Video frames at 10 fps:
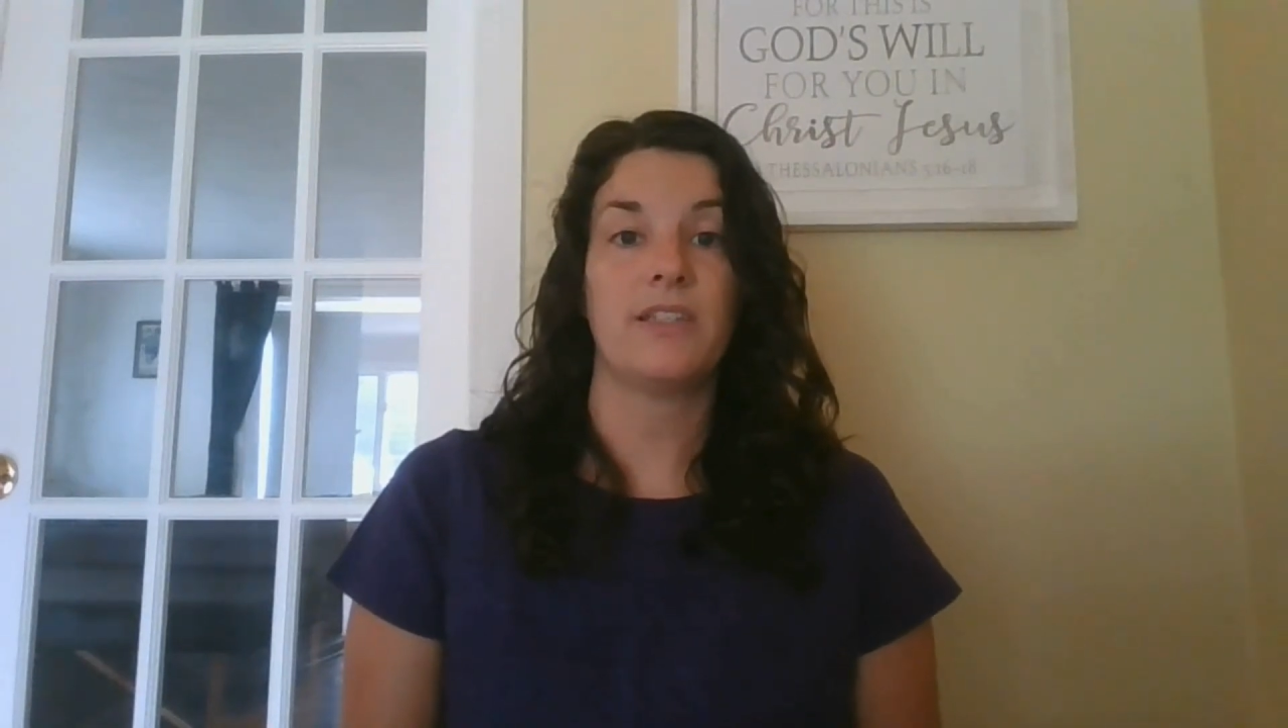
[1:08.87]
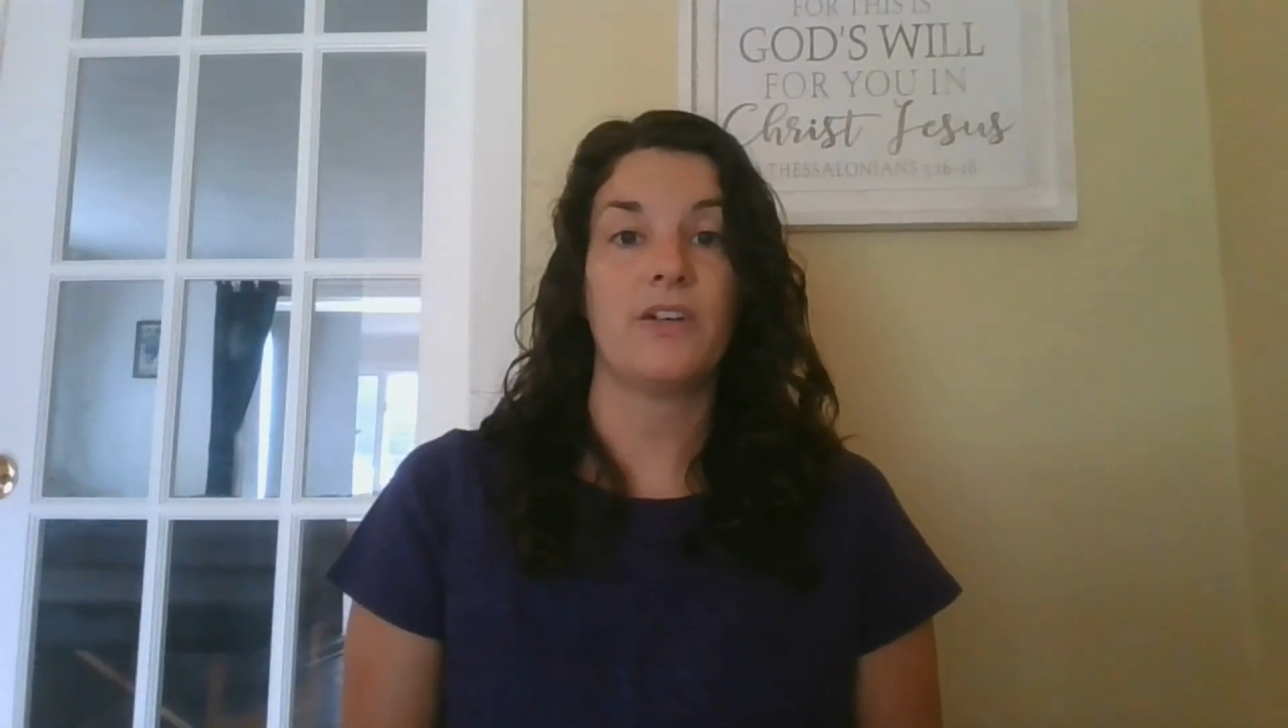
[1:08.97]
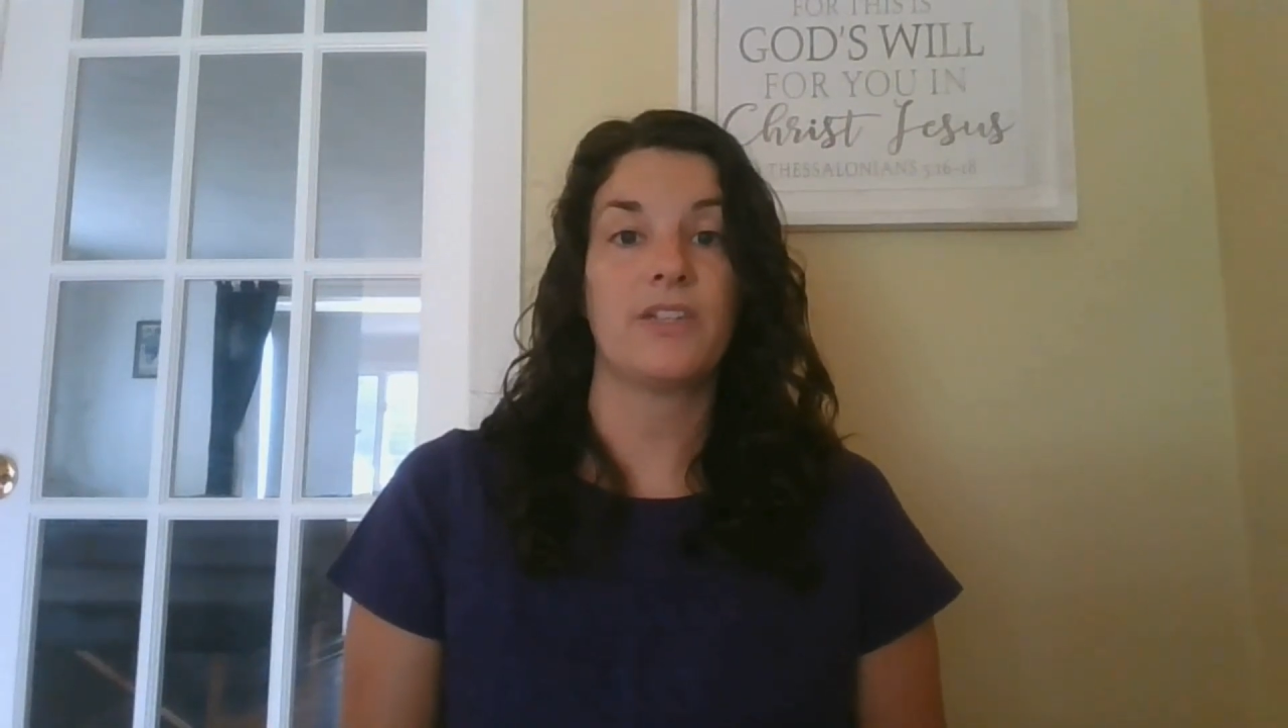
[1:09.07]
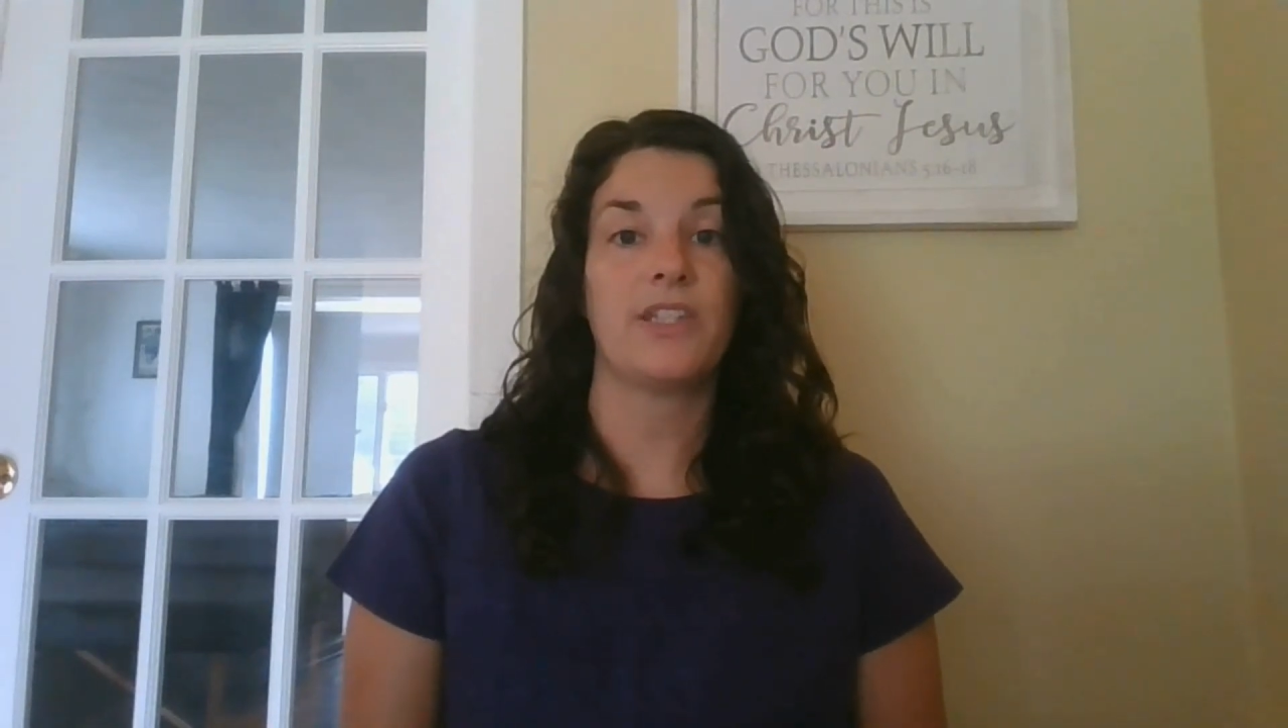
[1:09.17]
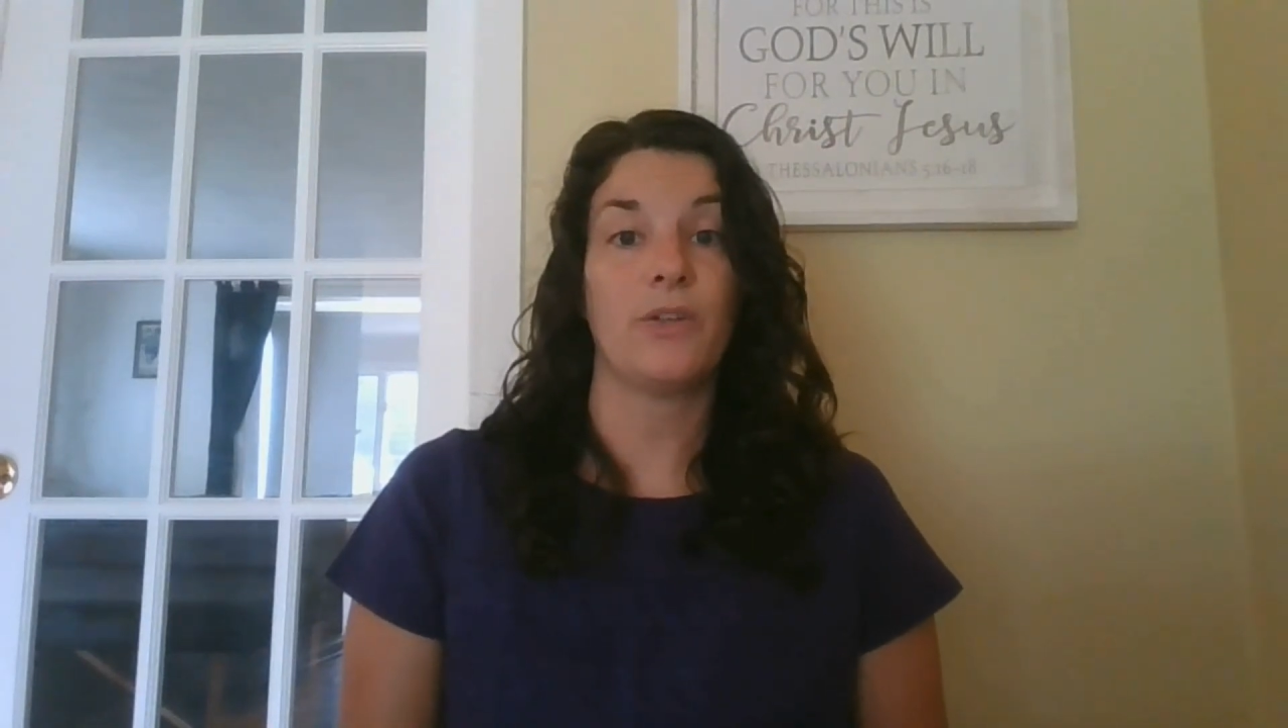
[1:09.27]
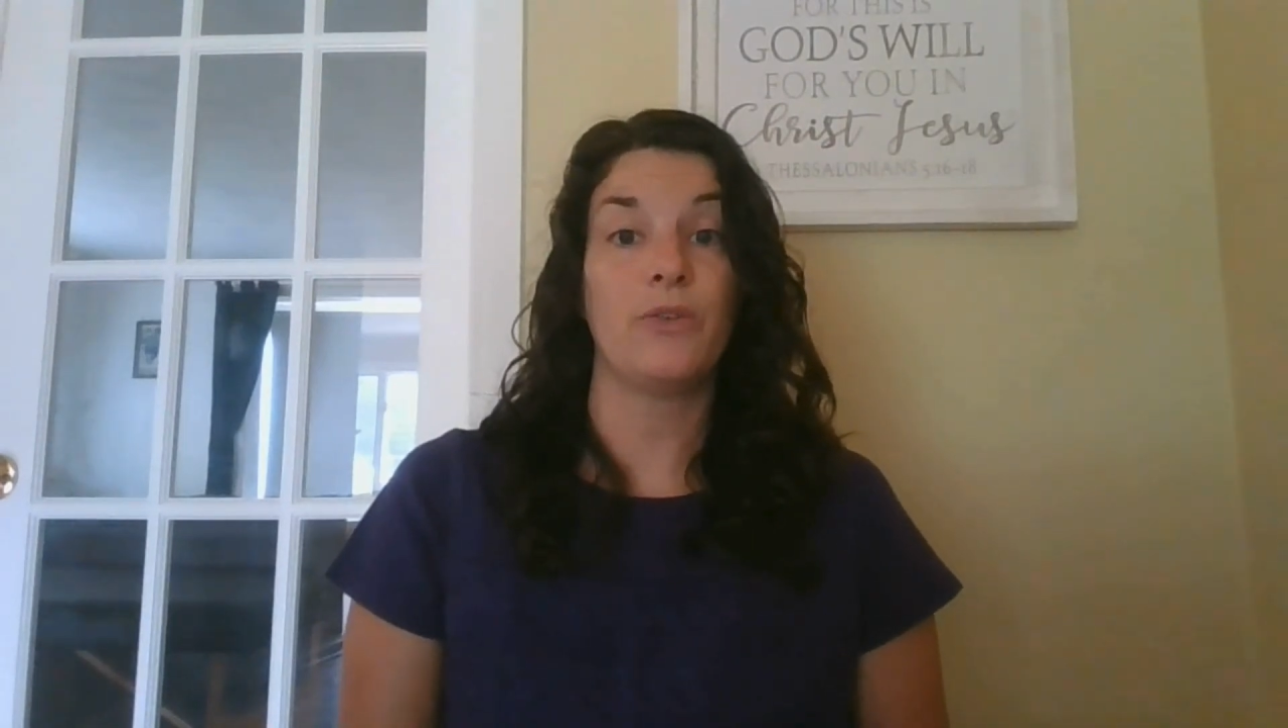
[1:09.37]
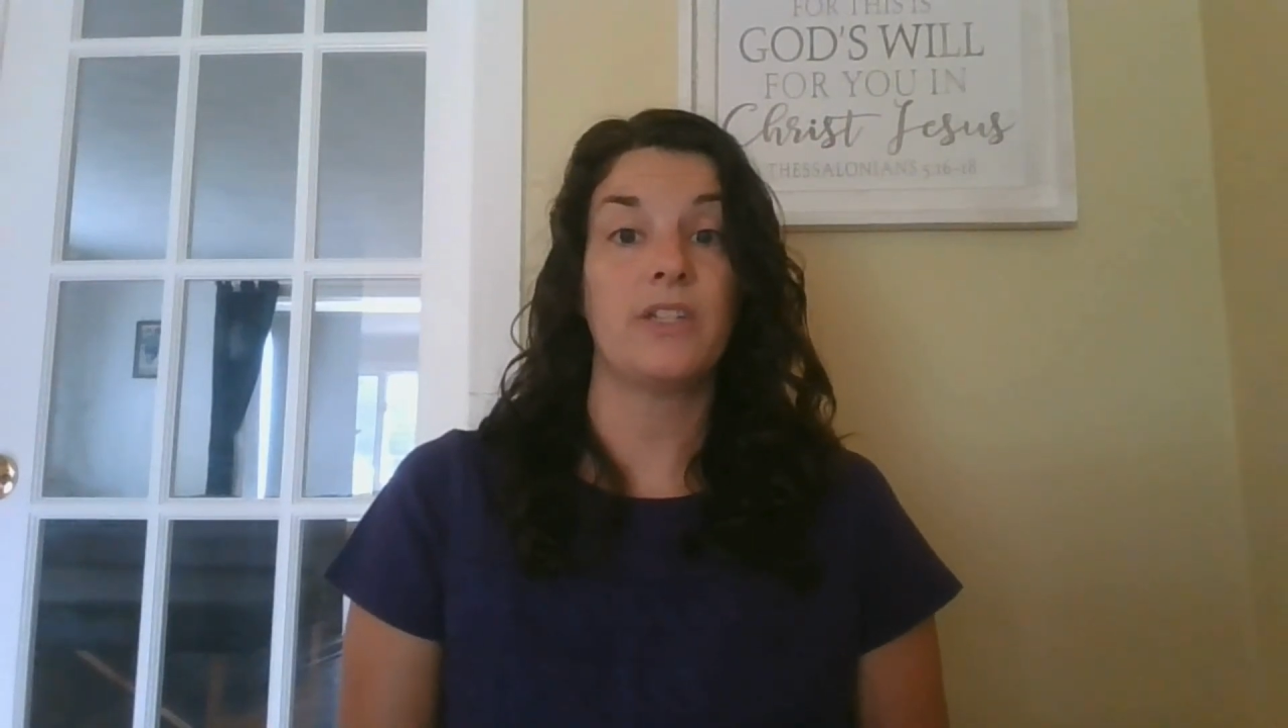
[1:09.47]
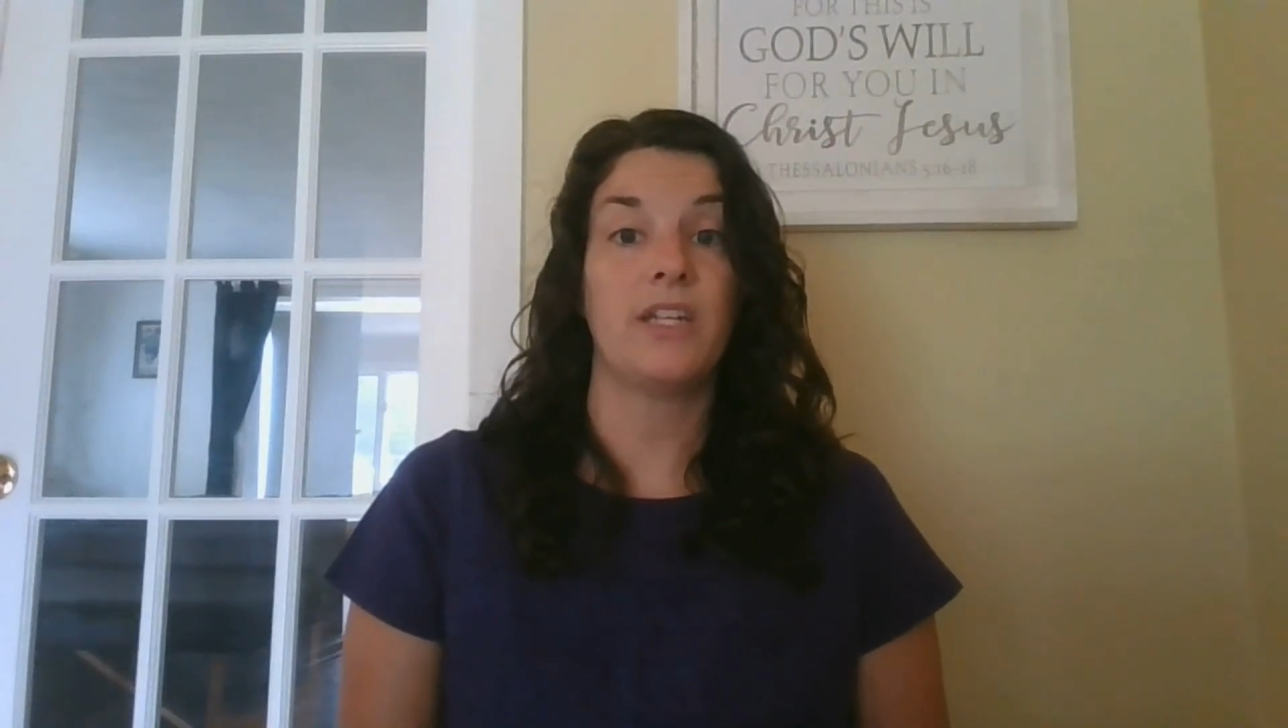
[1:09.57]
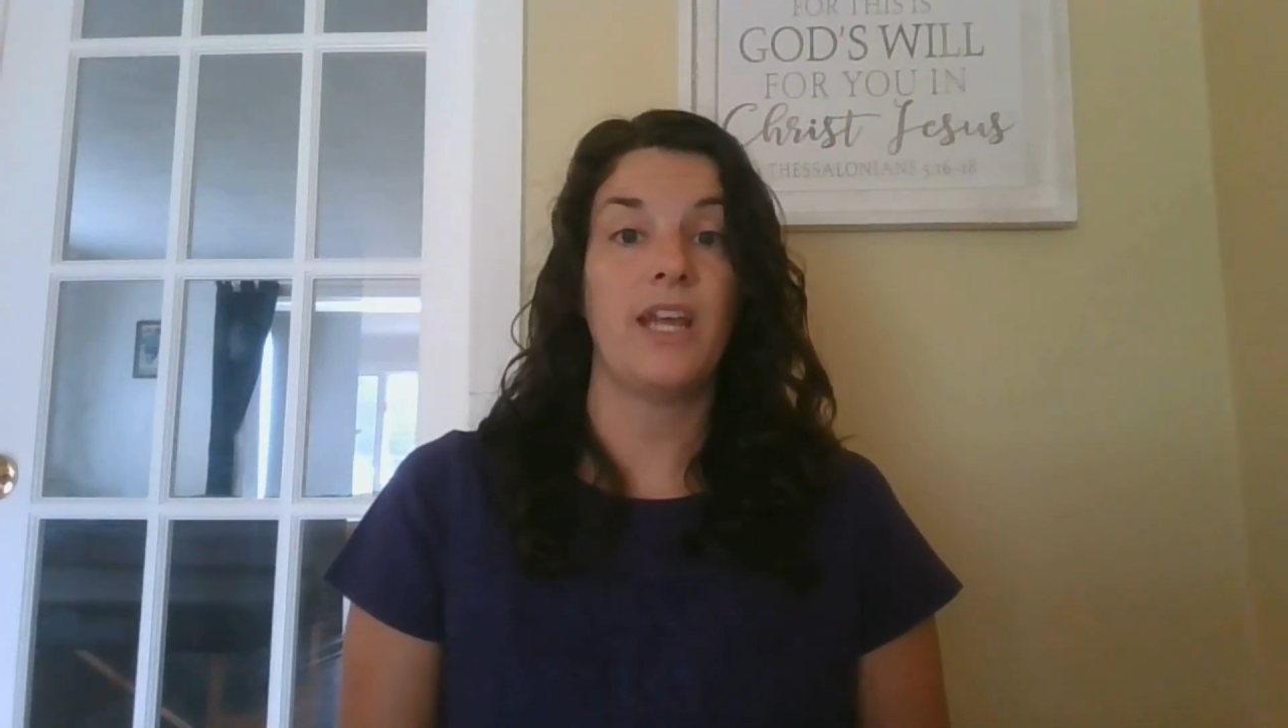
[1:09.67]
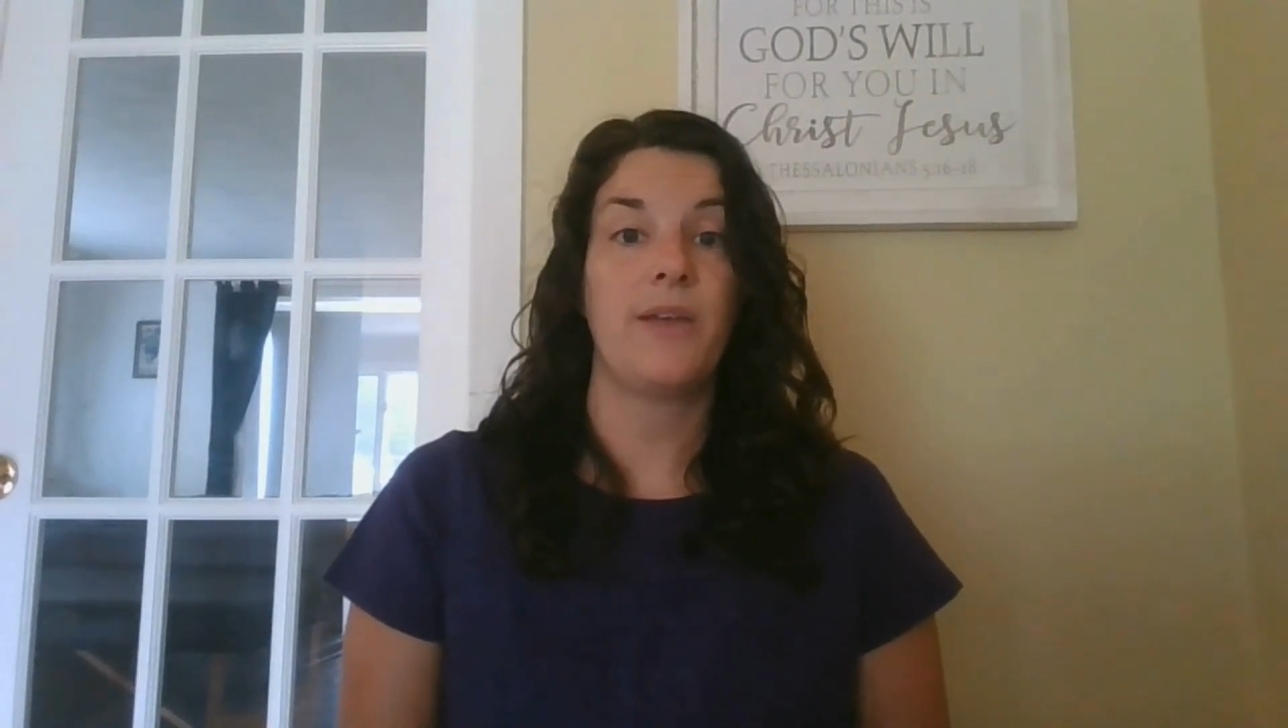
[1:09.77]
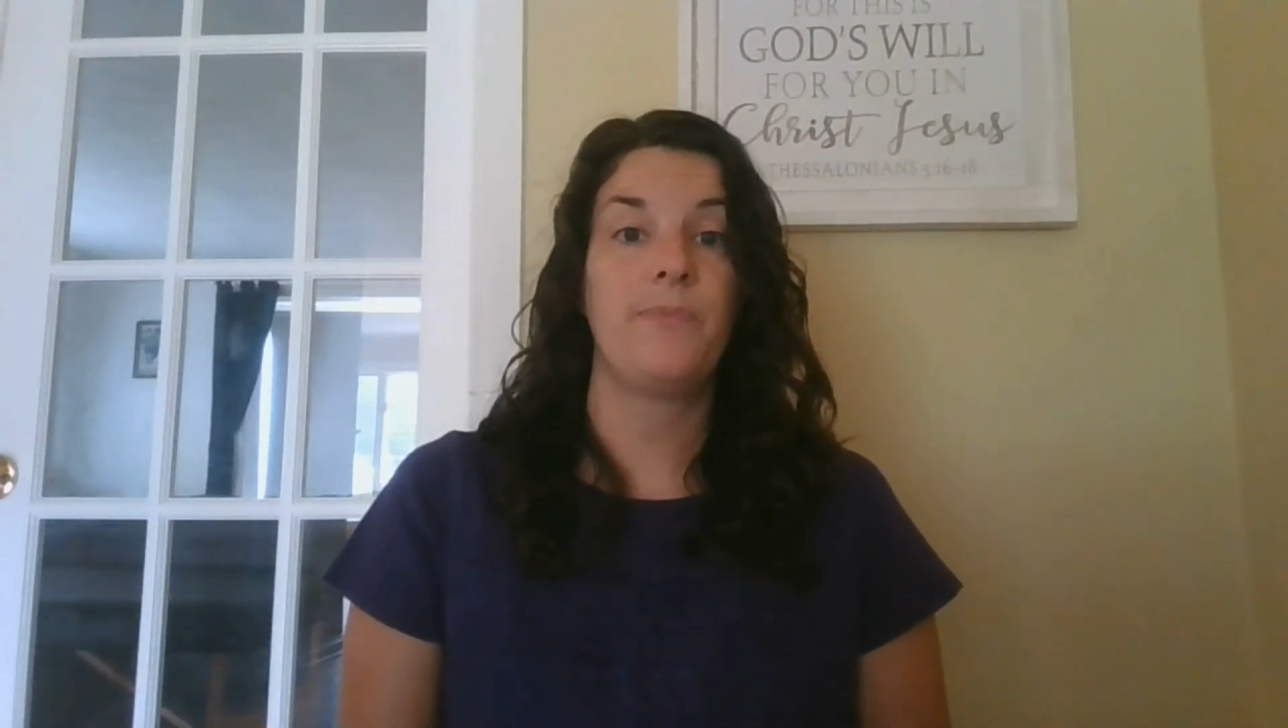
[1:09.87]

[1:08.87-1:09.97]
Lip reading: that are still used today.